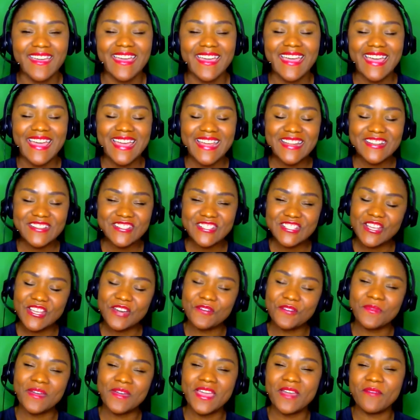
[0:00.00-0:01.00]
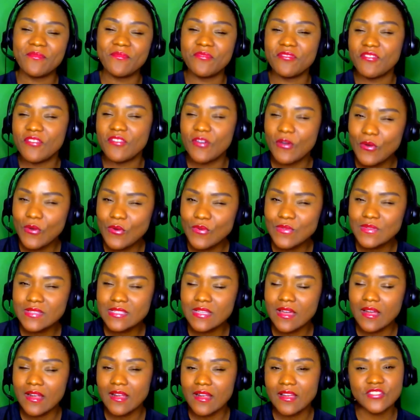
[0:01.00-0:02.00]
And so if those
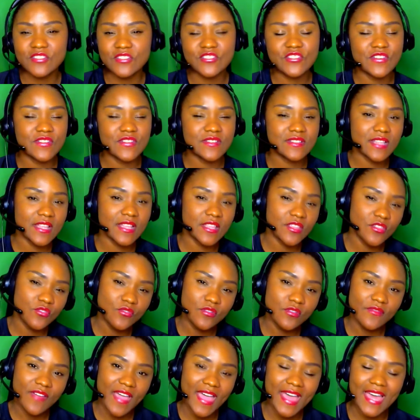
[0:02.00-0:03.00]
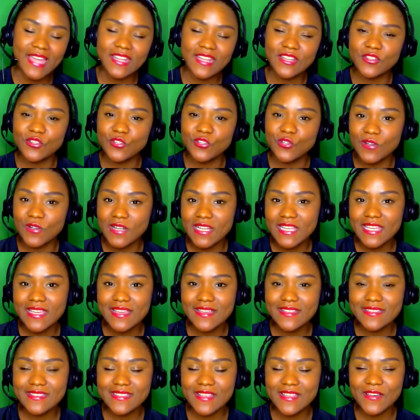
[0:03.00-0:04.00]
are concerns that you have had in your
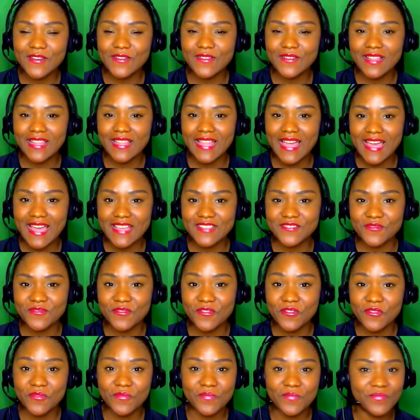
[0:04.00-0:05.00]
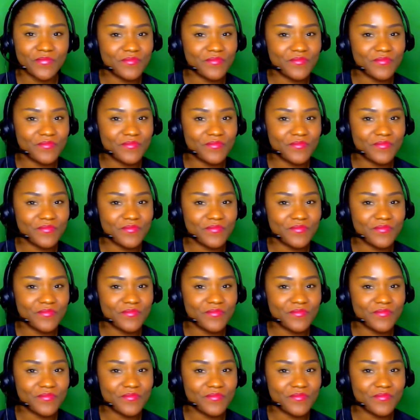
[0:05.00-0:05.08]
ESL classroom,